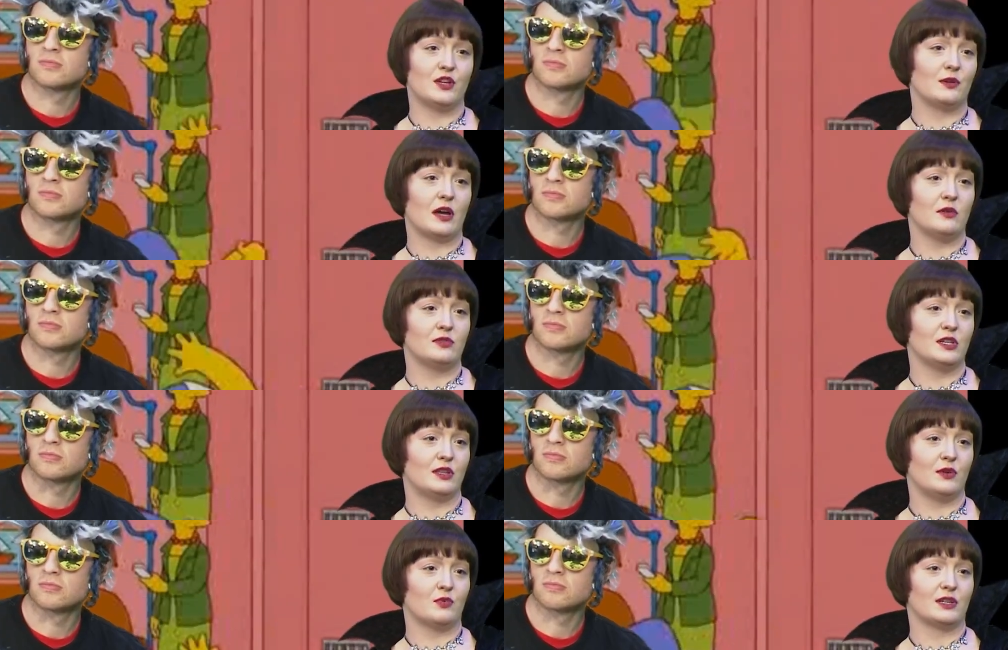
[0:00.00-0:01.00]
Speaker 1: you go to
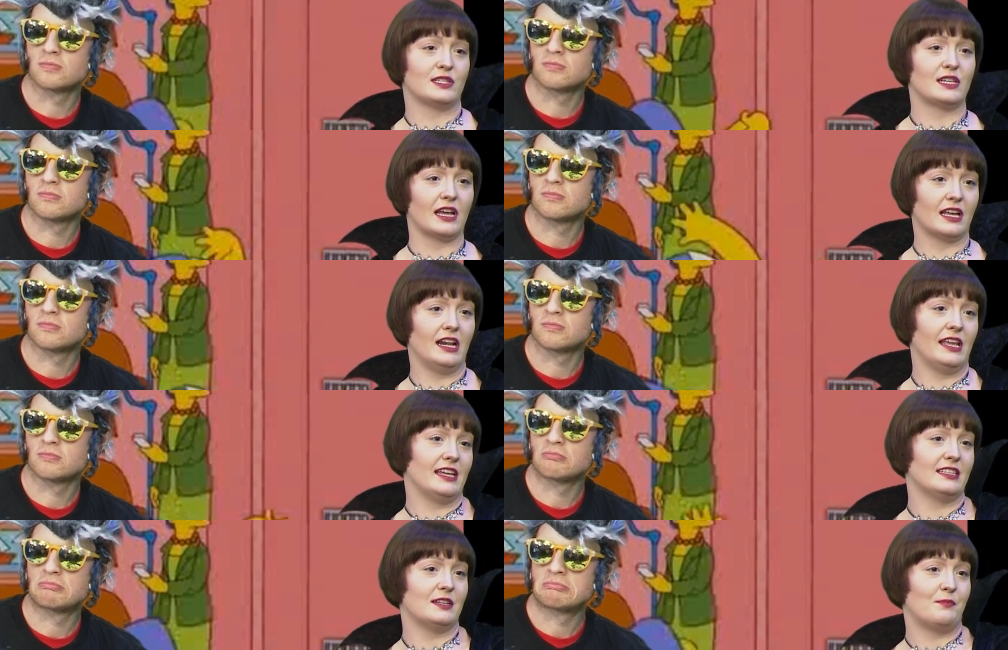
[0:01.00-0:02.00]
the
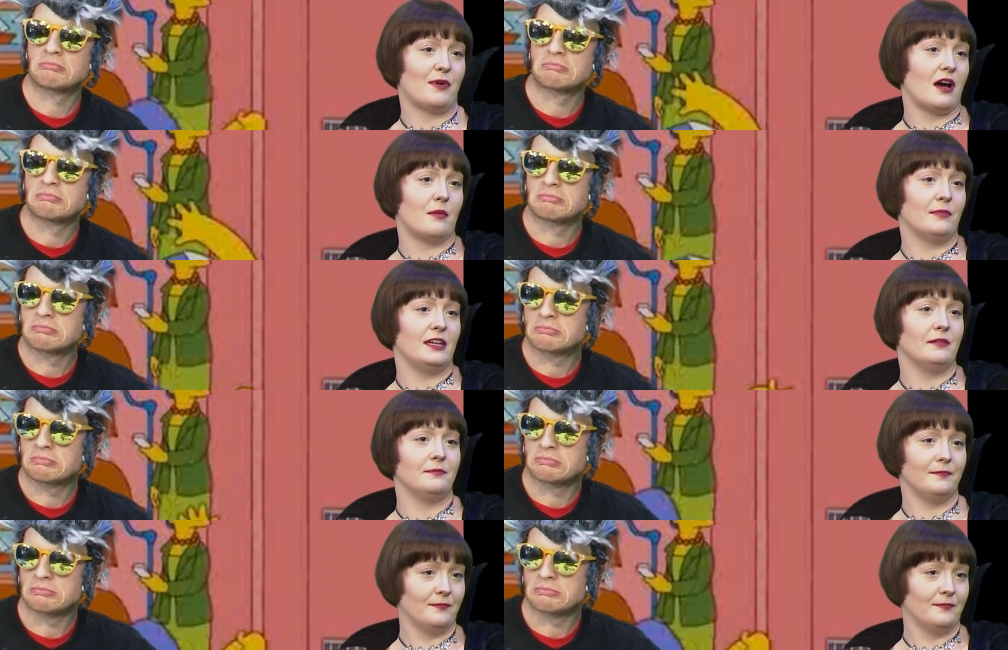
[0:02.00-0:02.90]
recycling department?